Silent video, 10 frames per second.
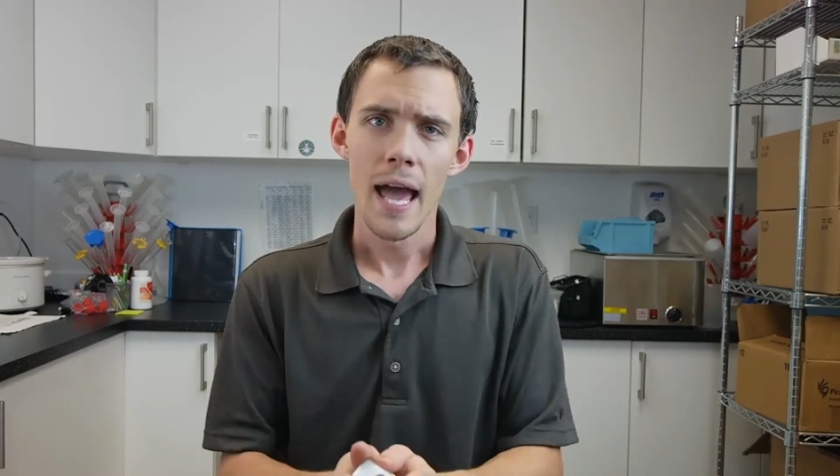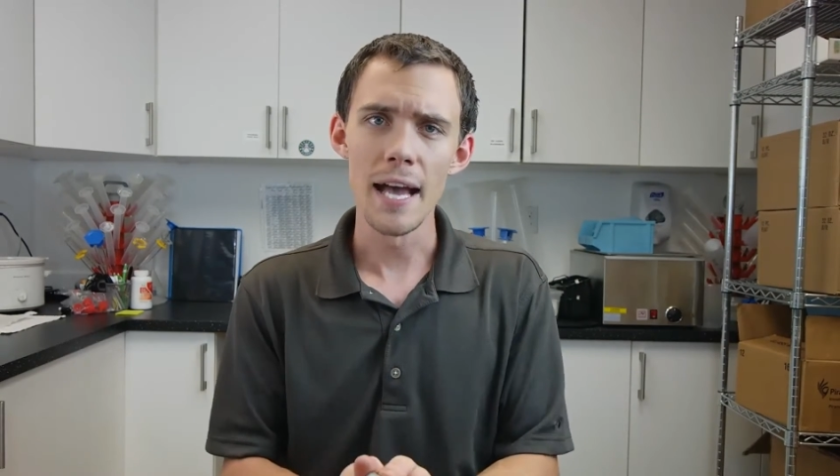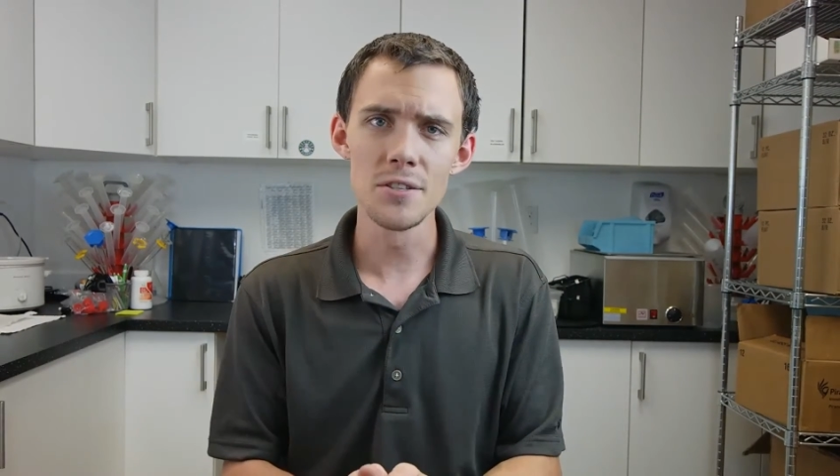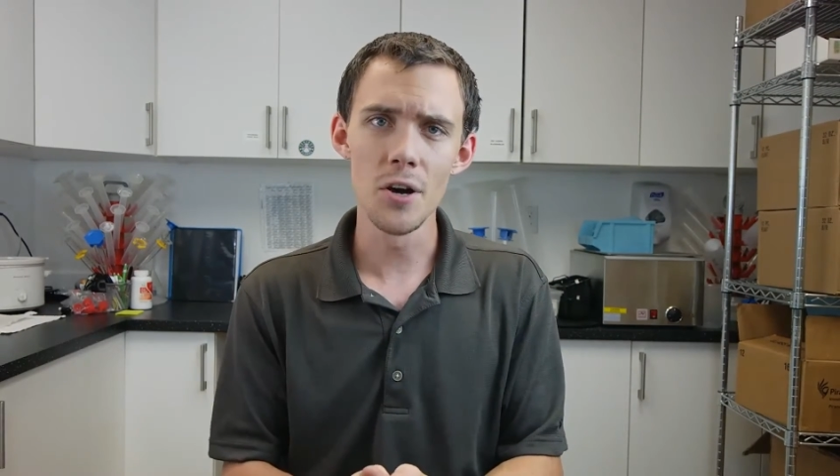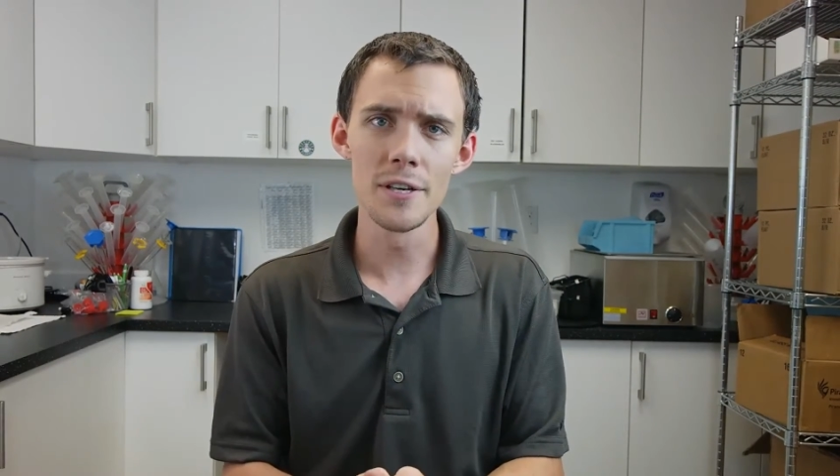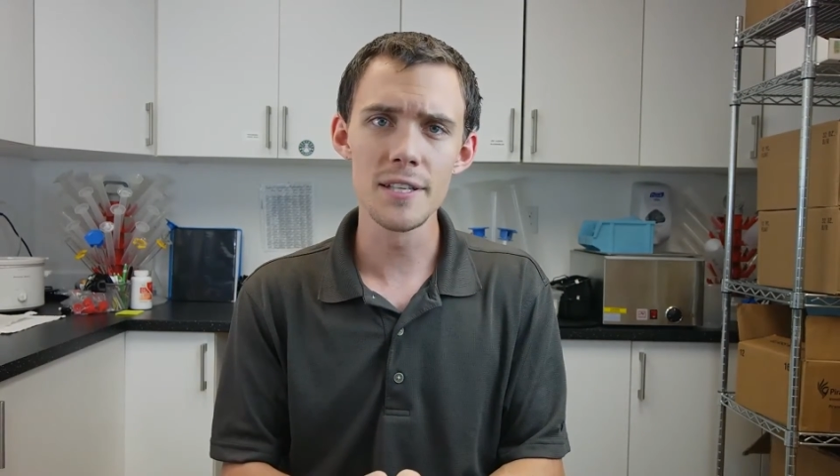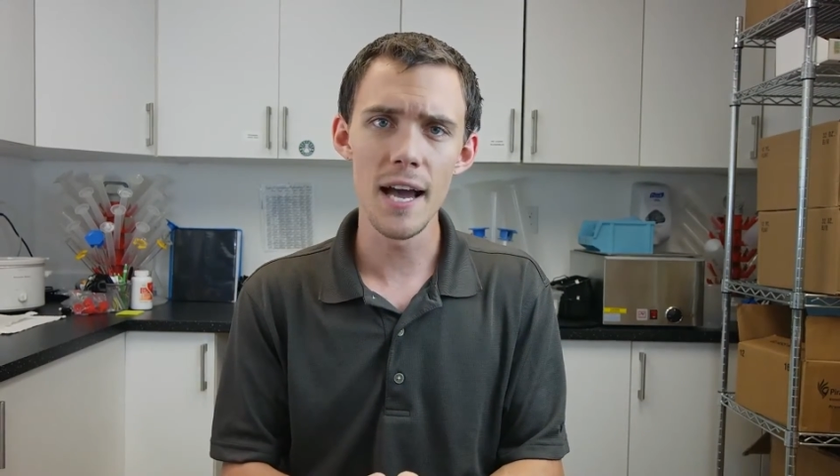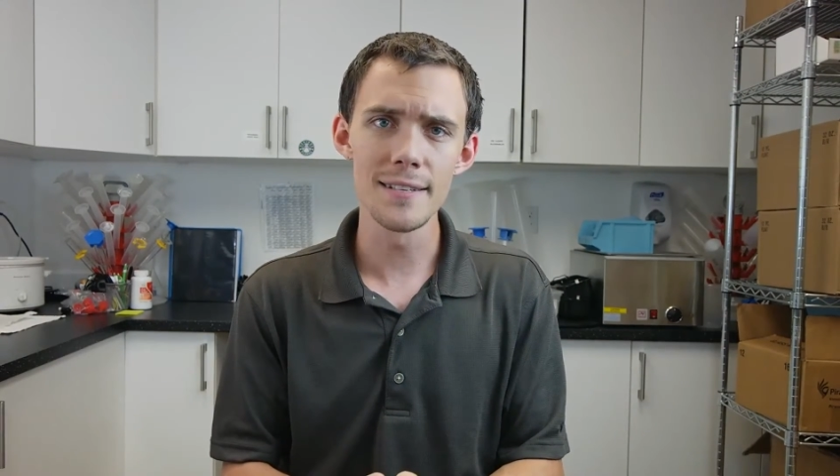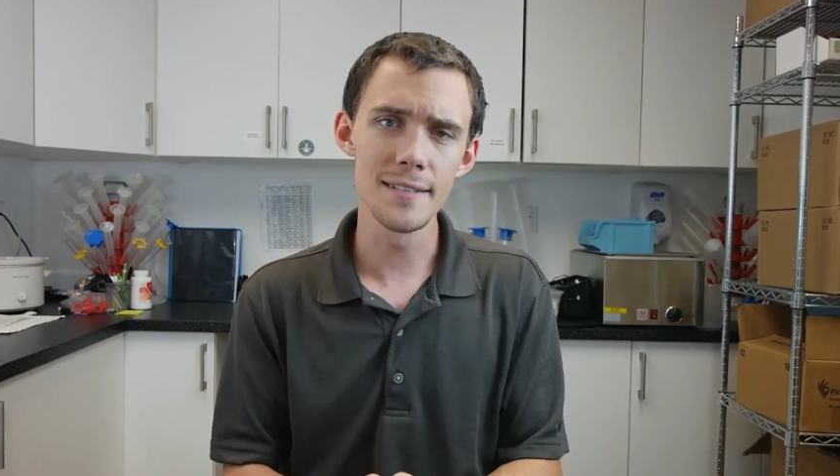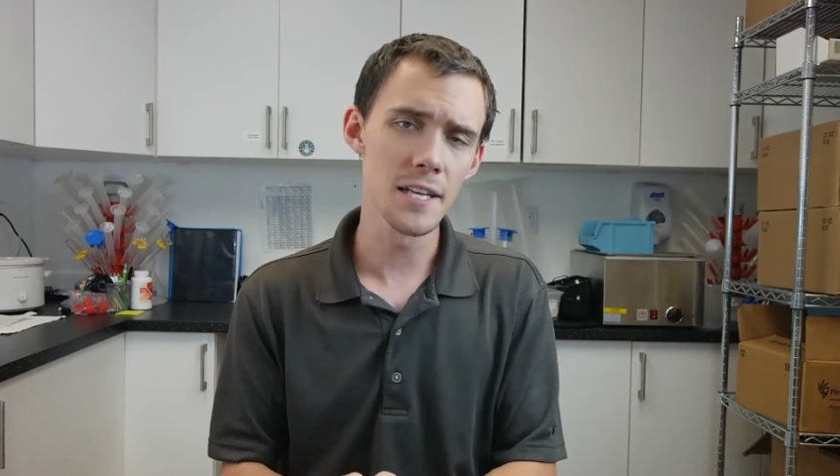as always,
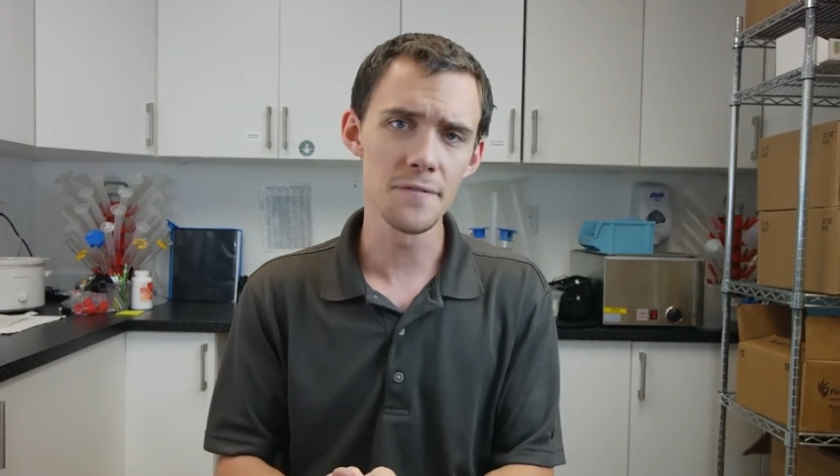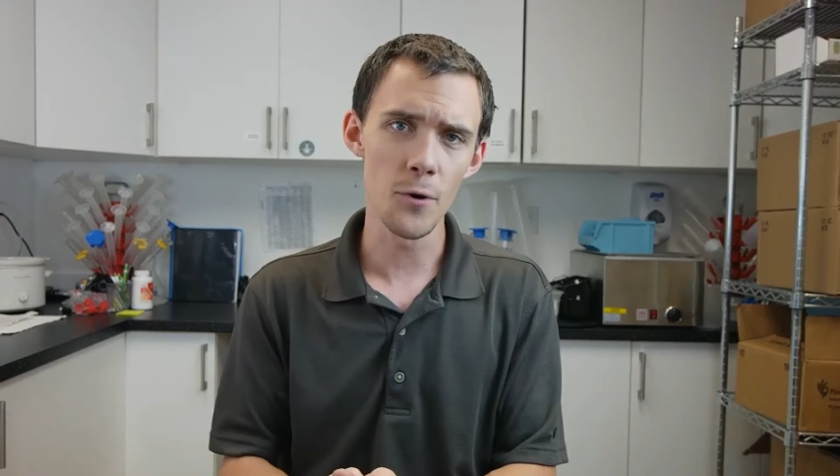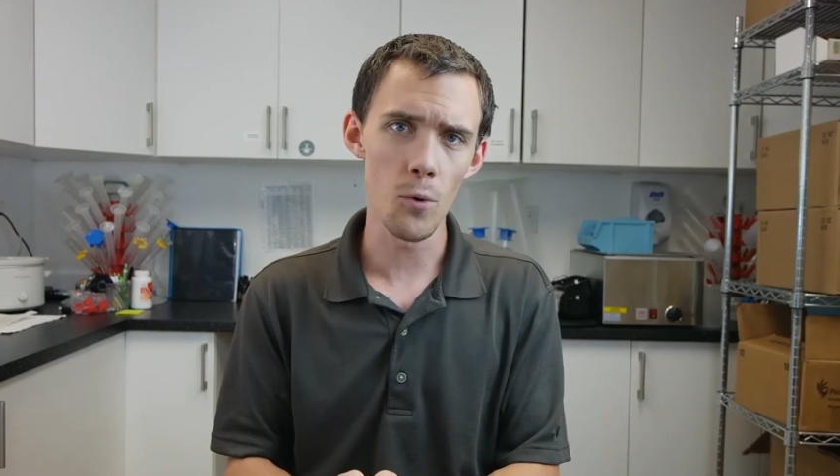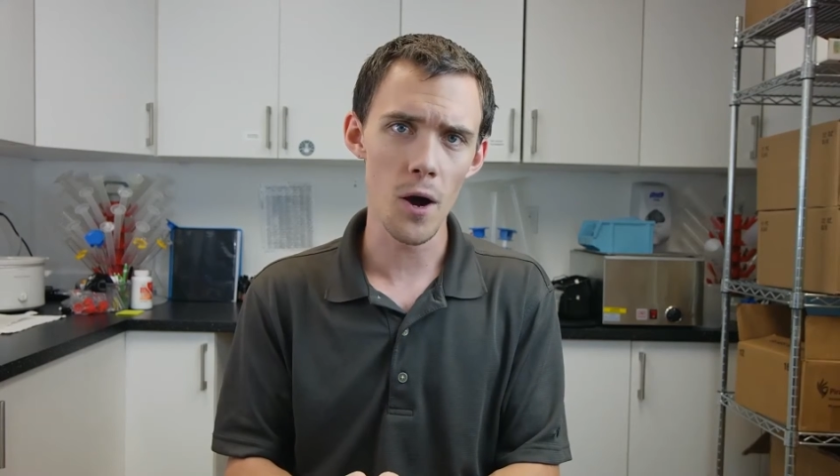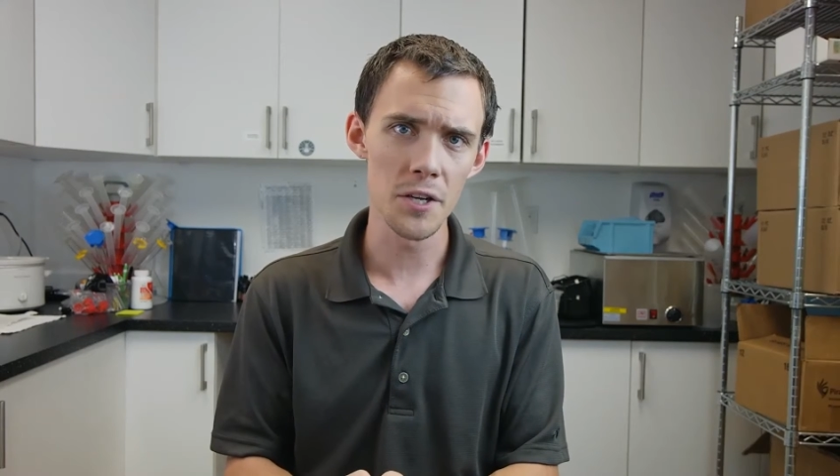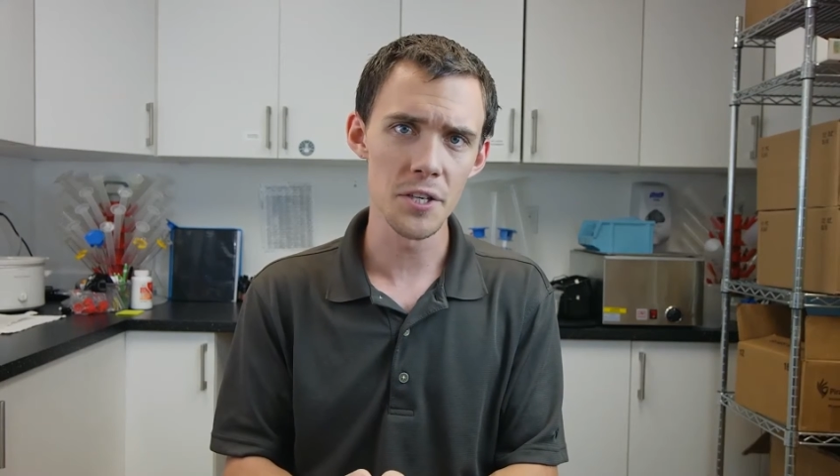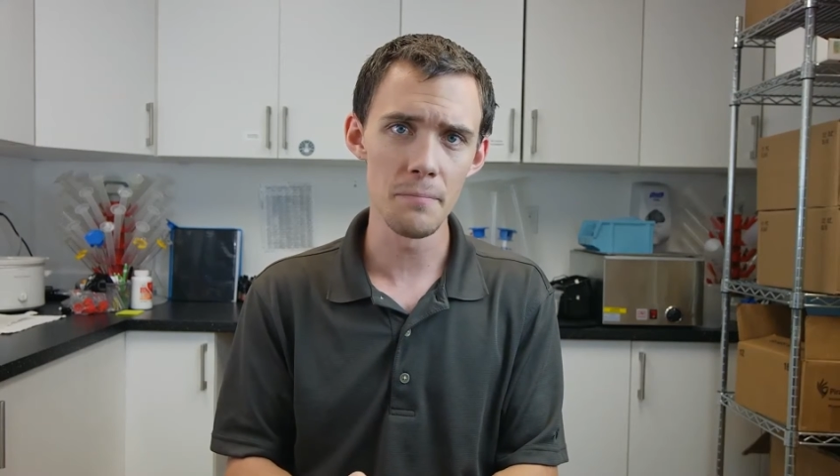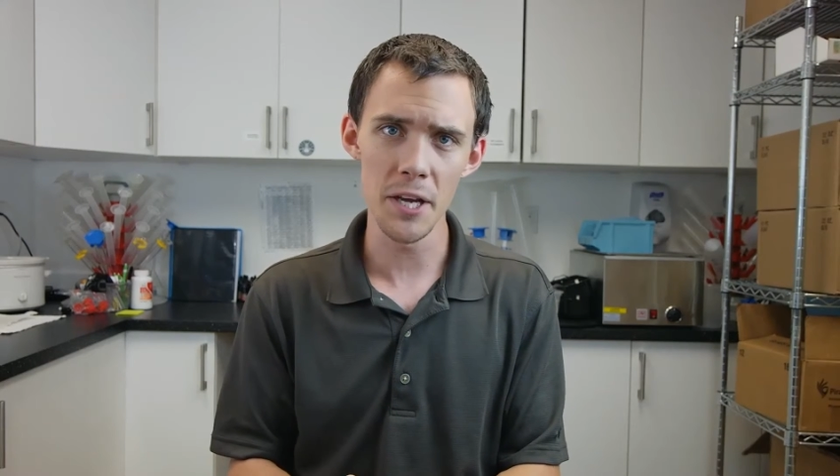guys, thanks for watching.